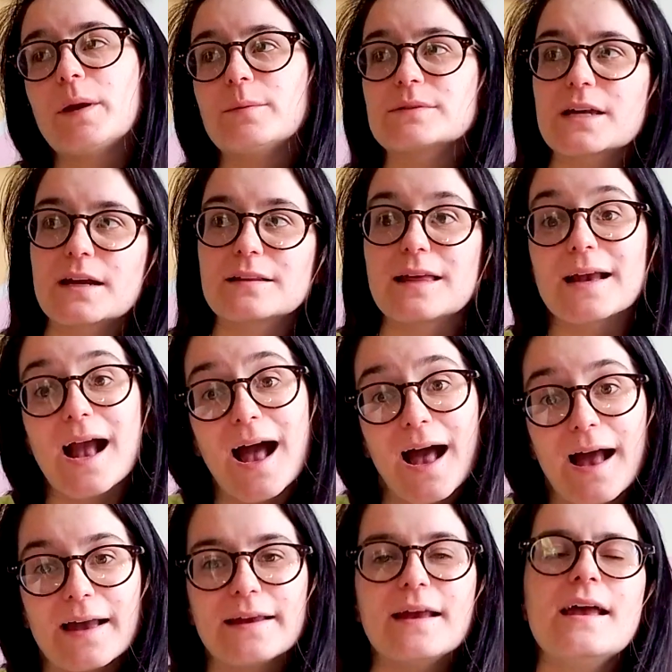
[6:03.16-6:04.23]
was kind of like,
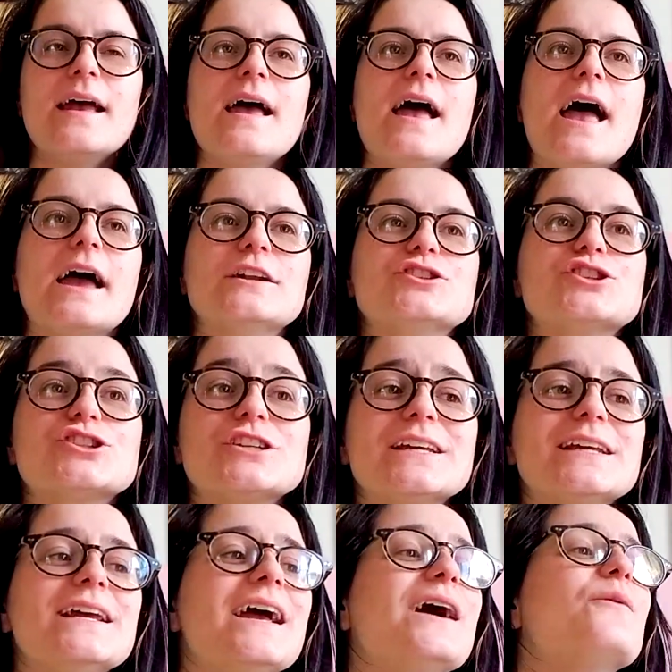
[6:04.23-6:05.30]
hi, and
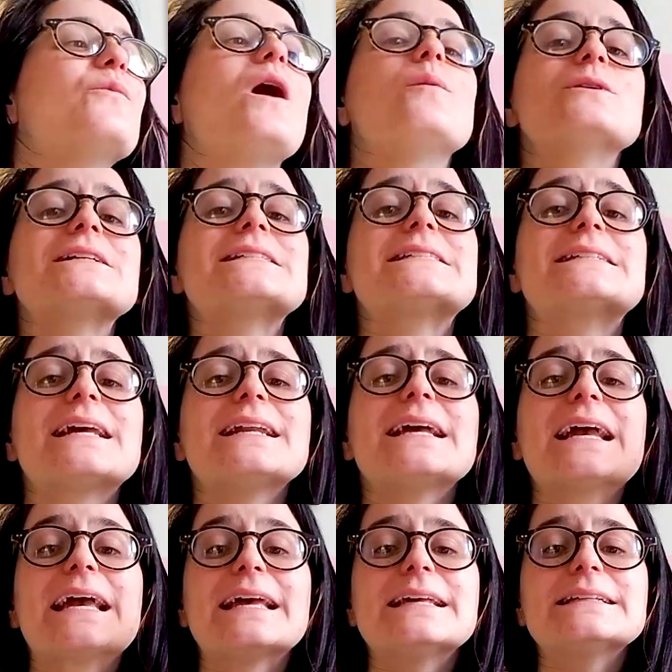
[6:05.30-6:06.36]
she, while we're sitting
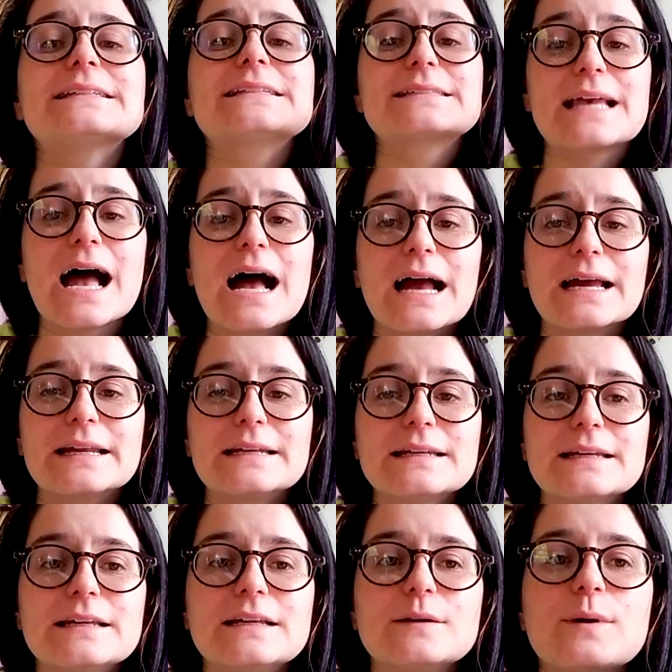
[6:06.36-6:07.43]
inside,
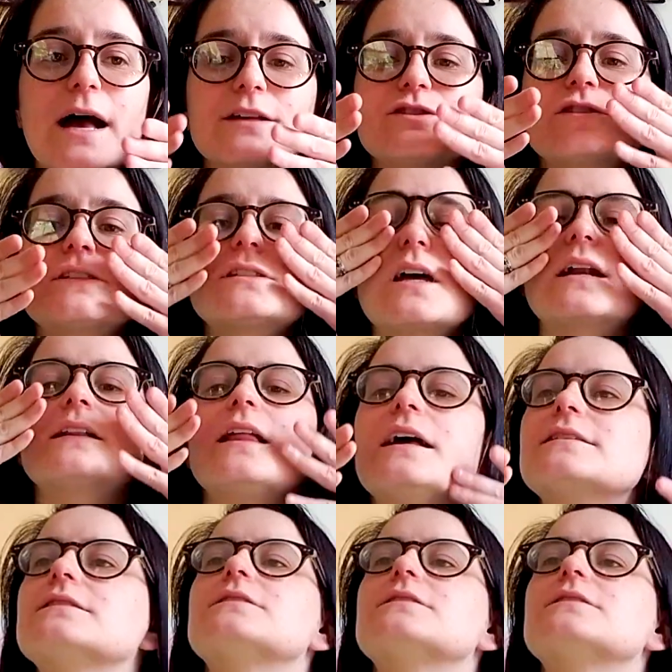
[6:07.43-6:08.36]
has her sunglasses